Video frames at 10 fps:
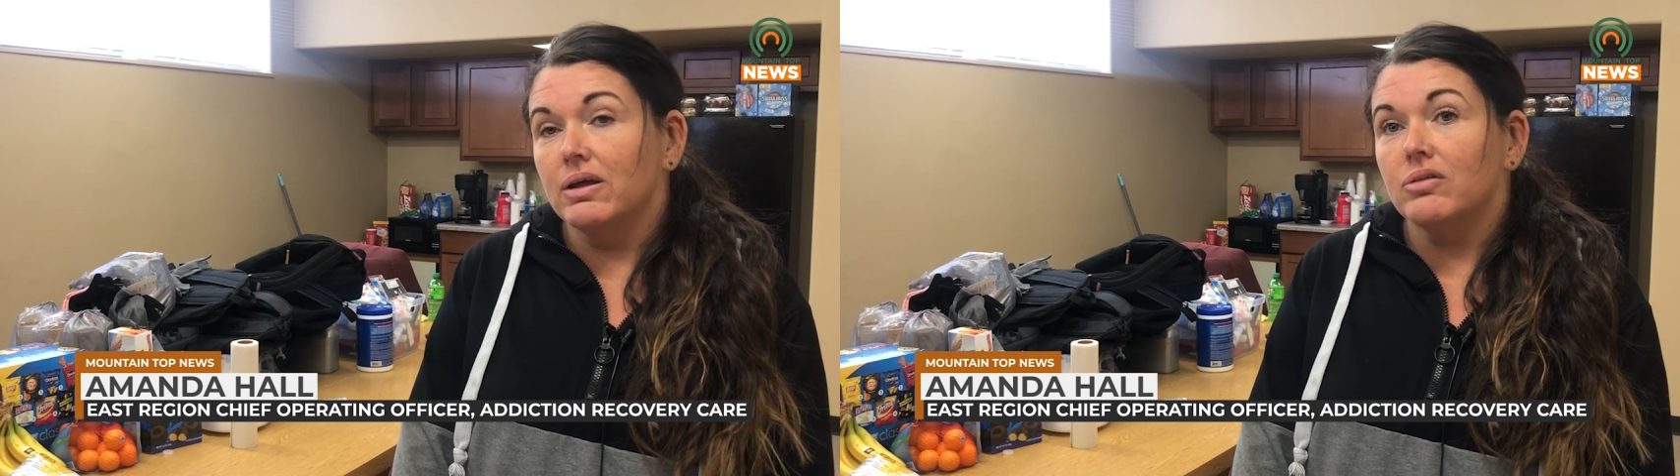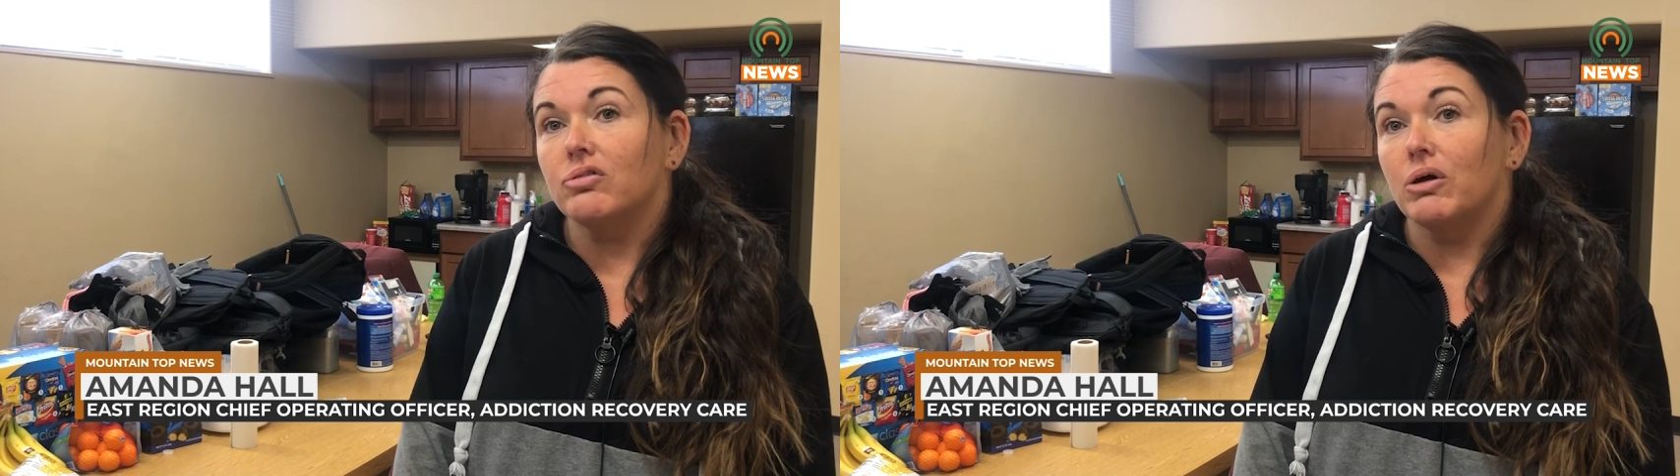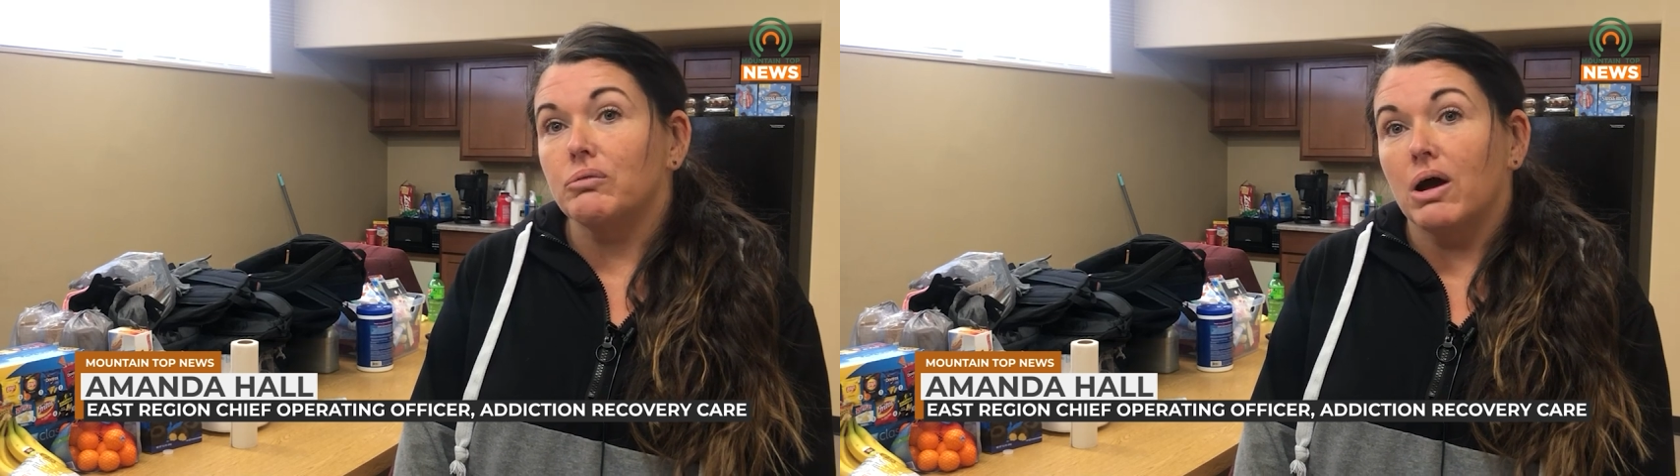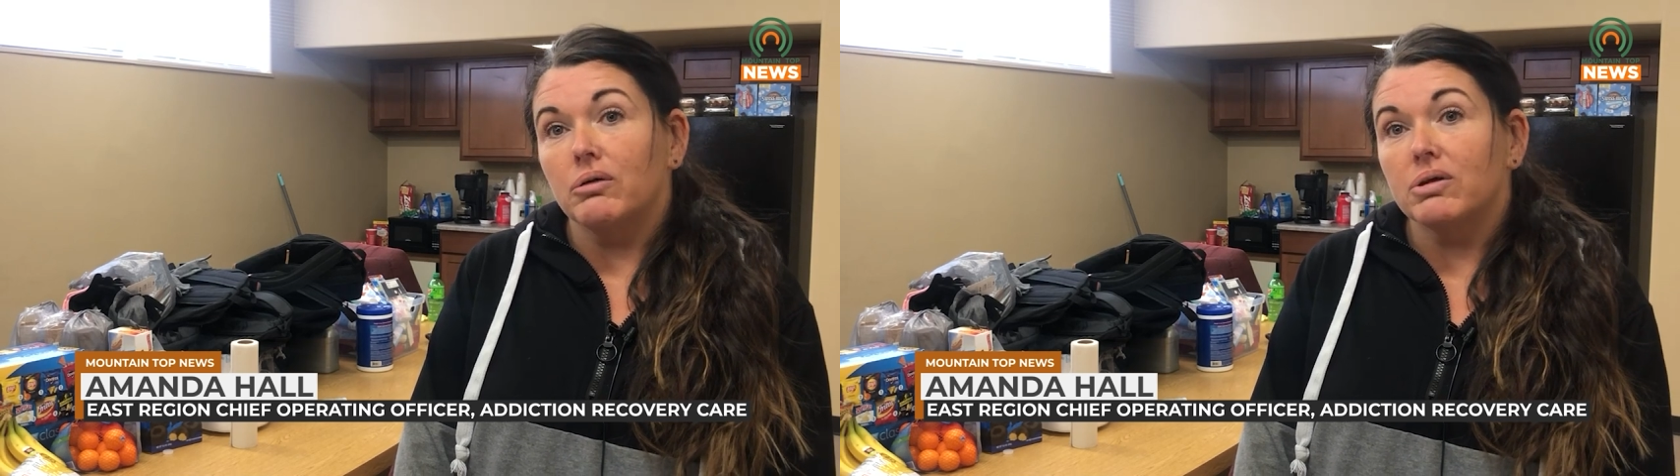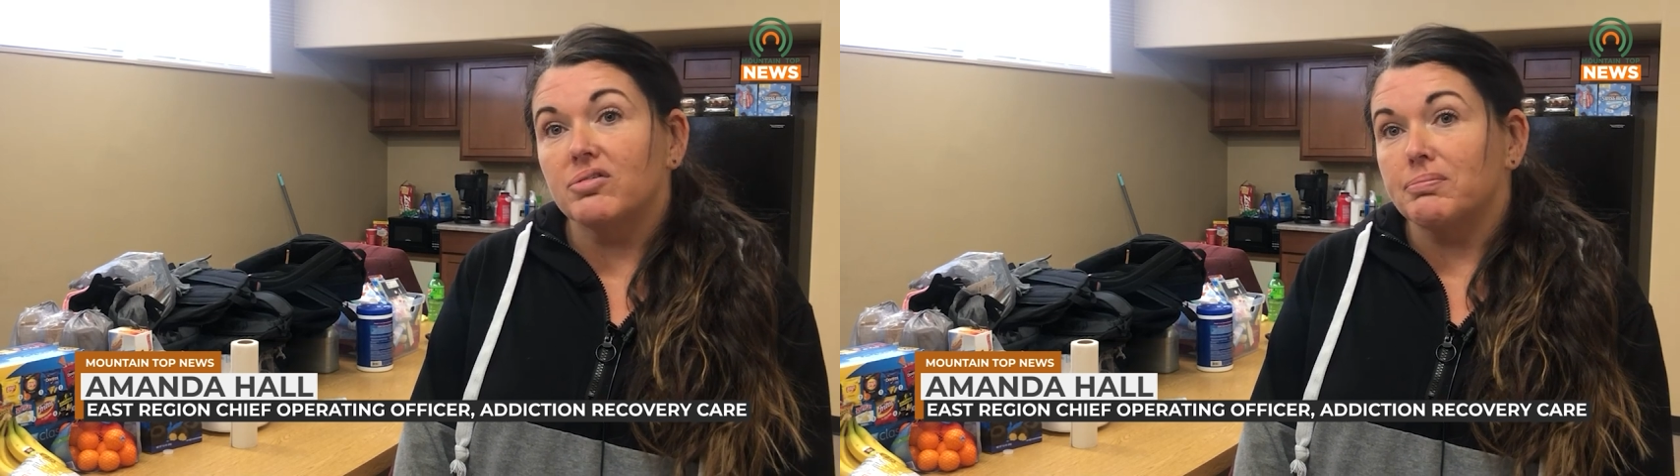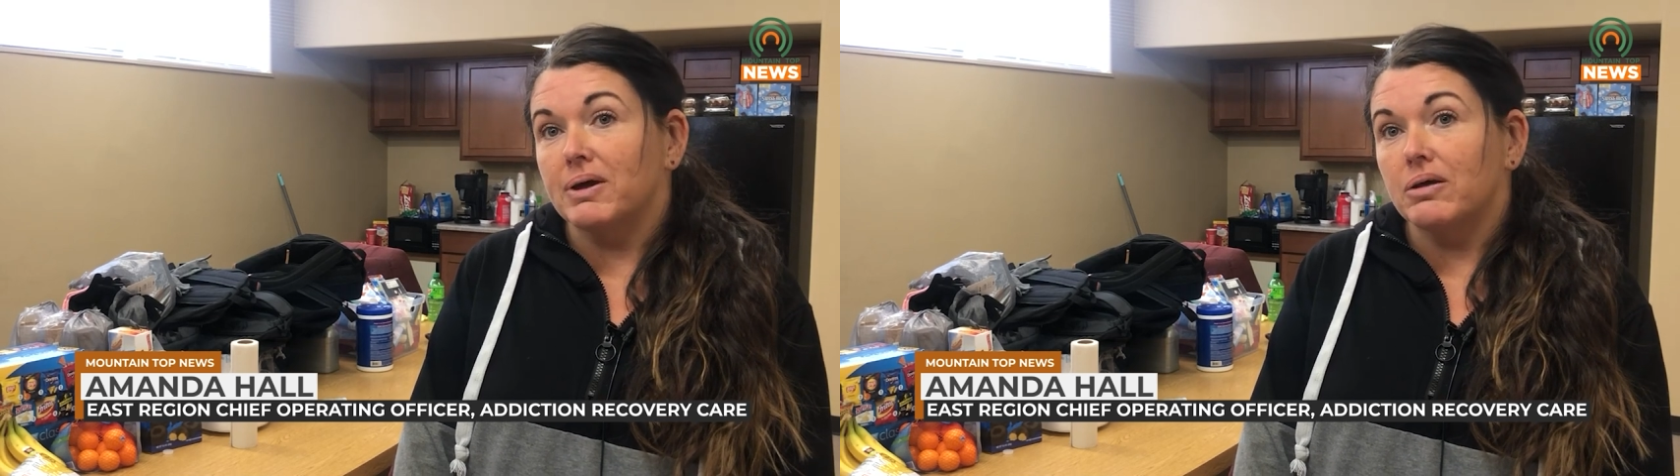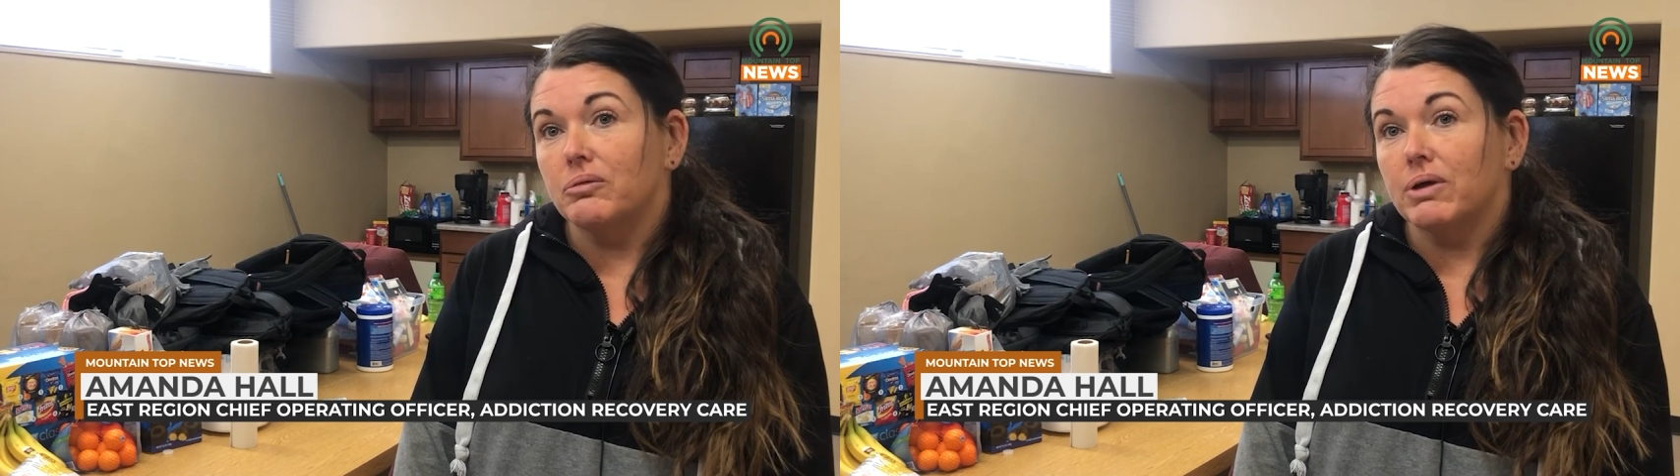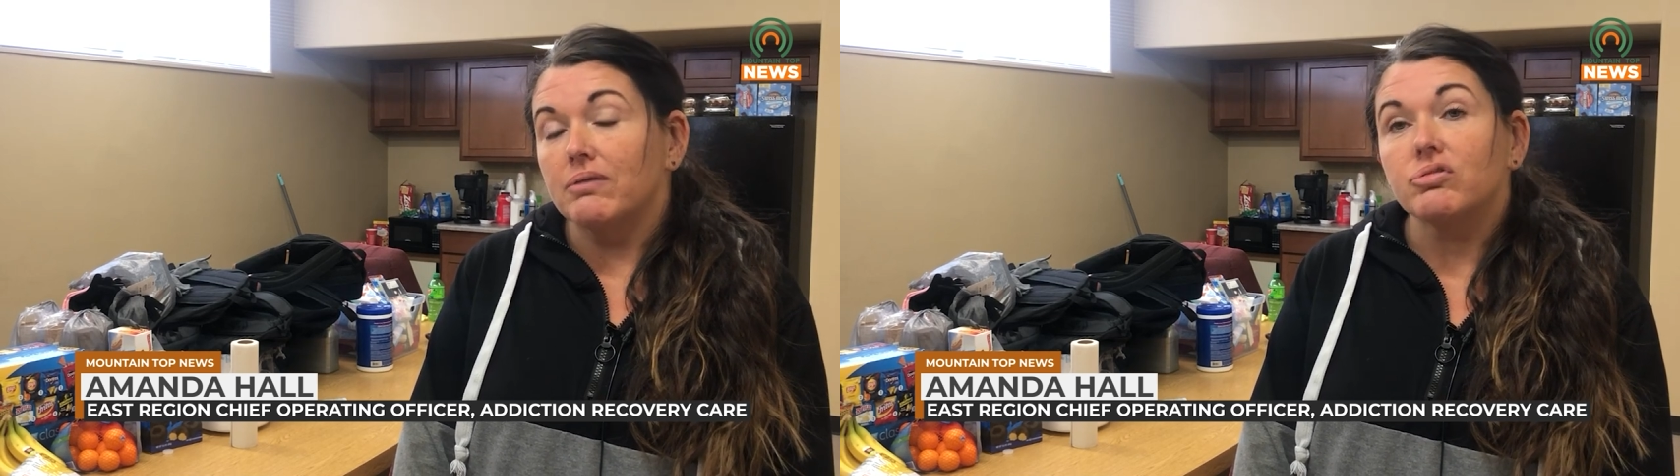don't notice, but
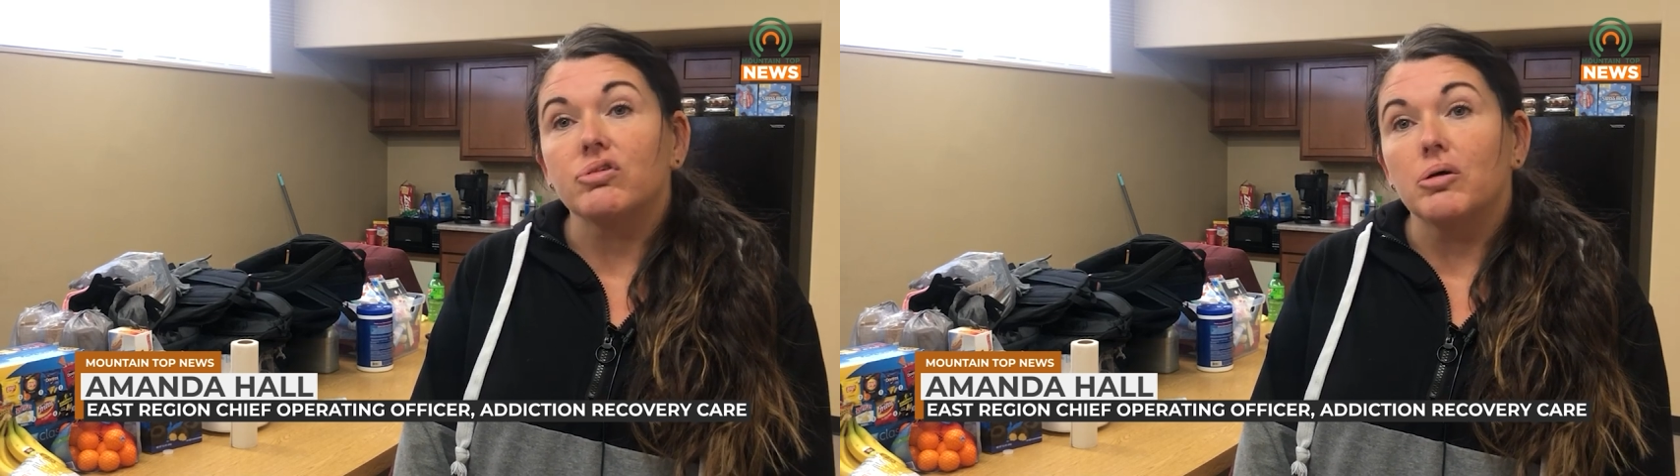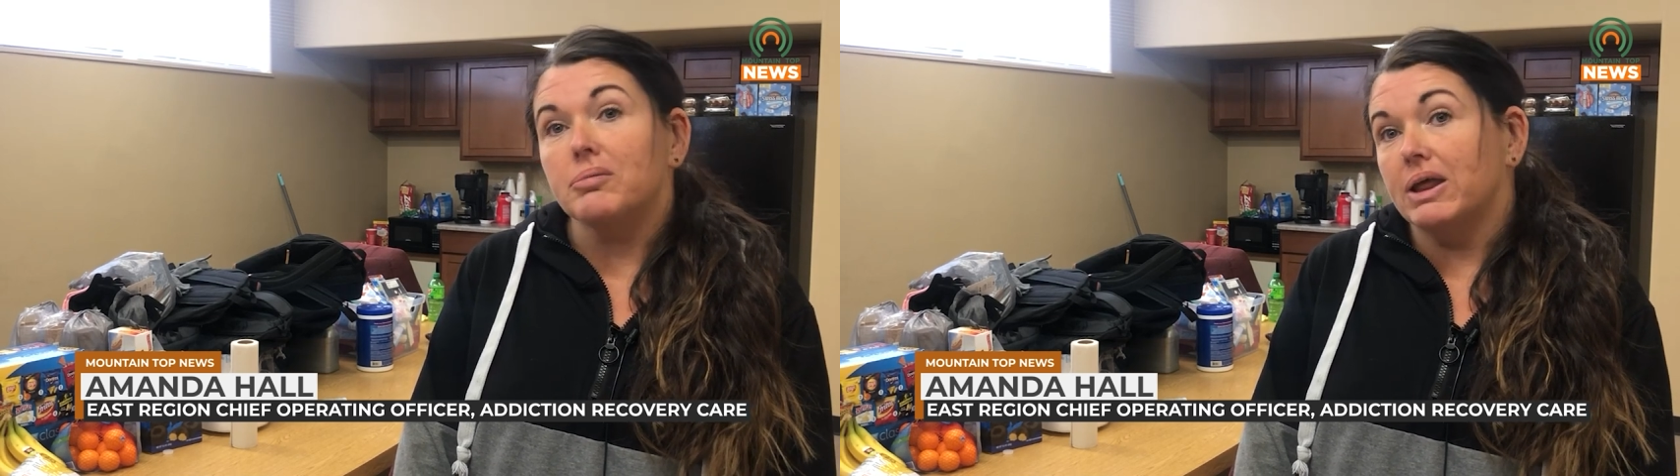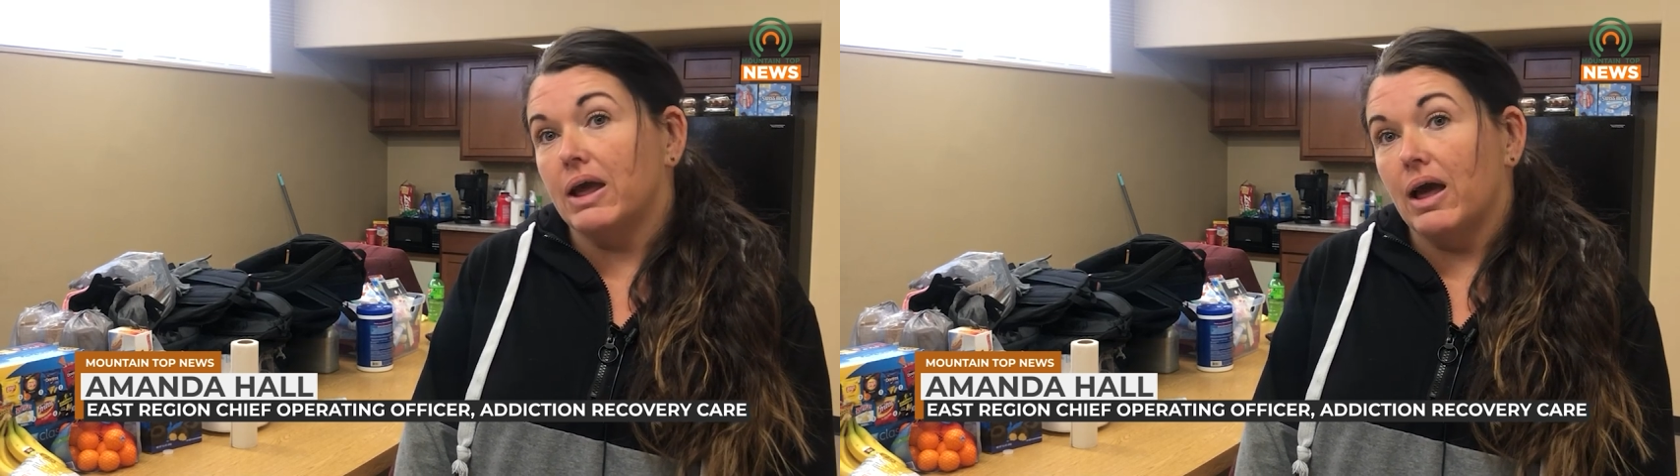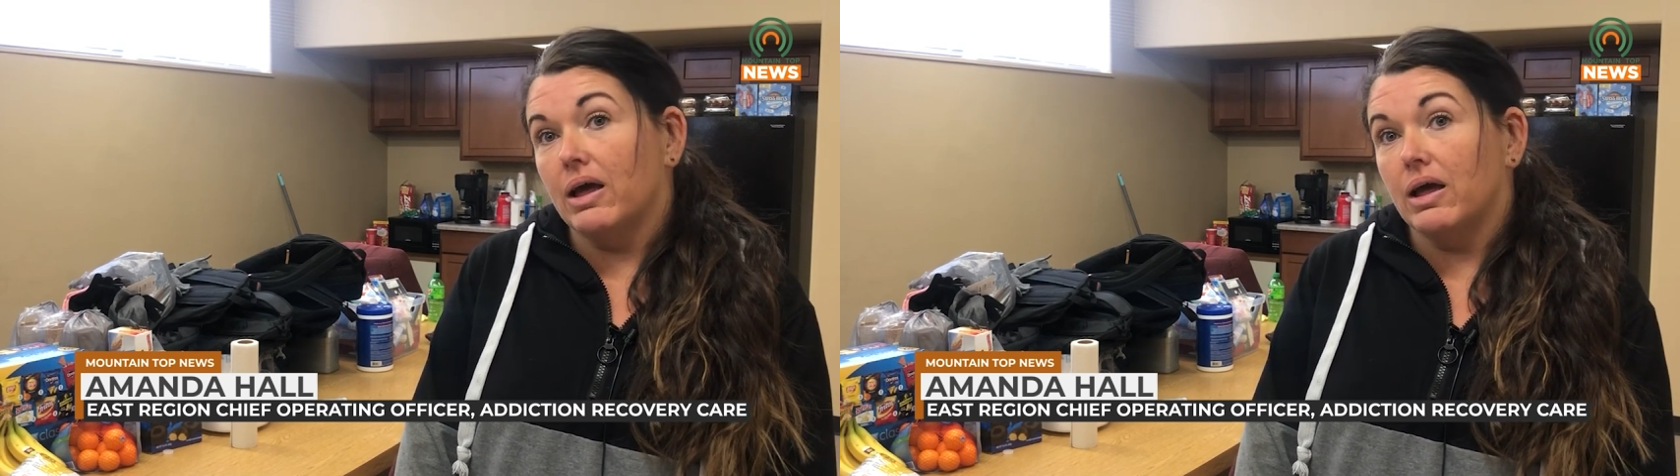we have so many